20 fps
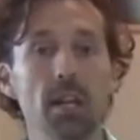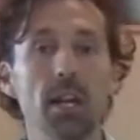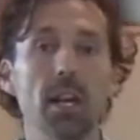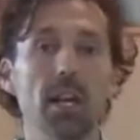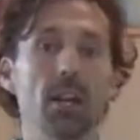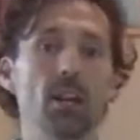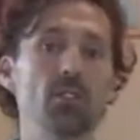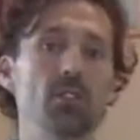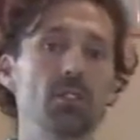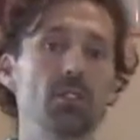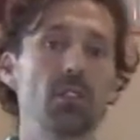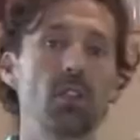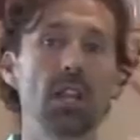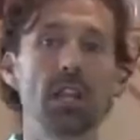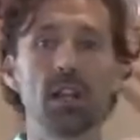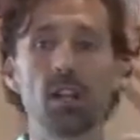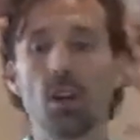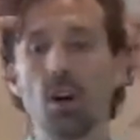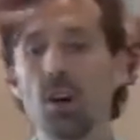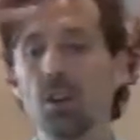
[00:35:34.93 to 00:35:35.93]
and I'll just let
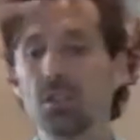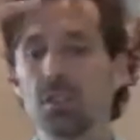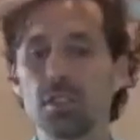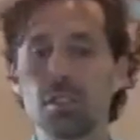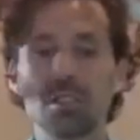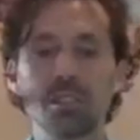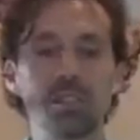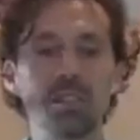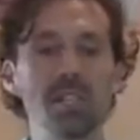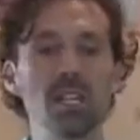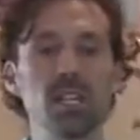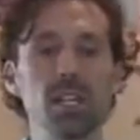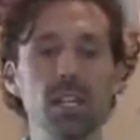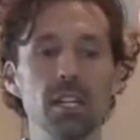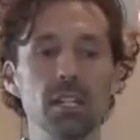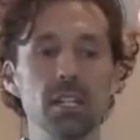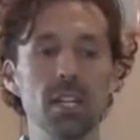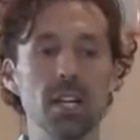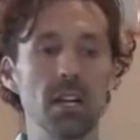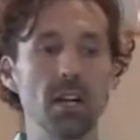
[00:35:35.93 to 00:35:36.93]
it all just sit
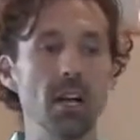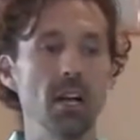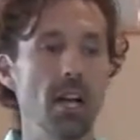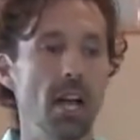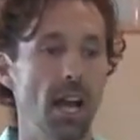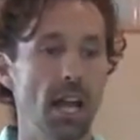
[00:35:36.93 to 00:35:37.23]
in there.